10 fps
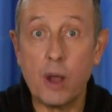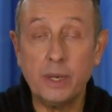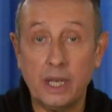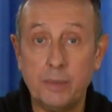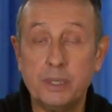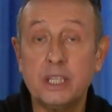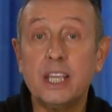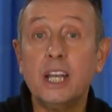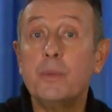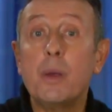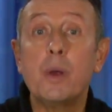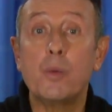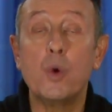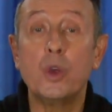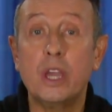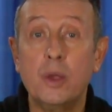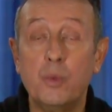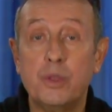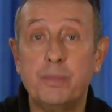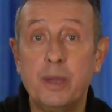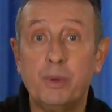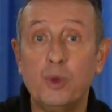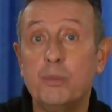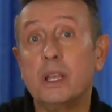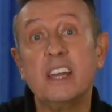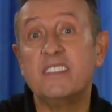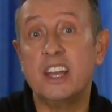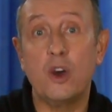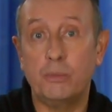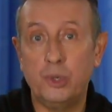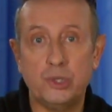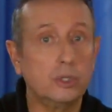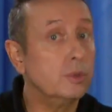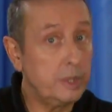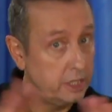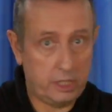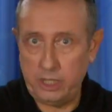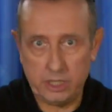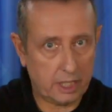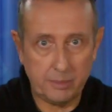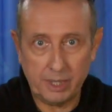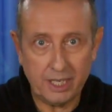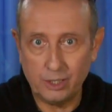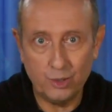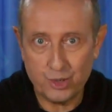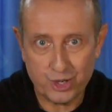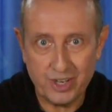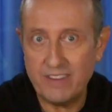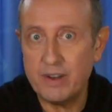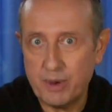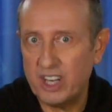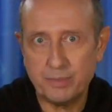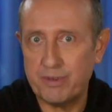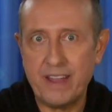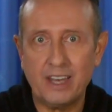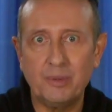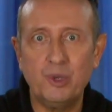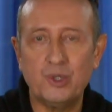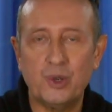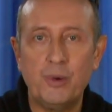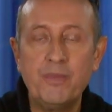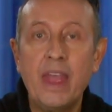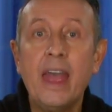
commonly, particularly when we're working with people who believe they're not musical, which is a complete illusion, everybody's profoundly musical.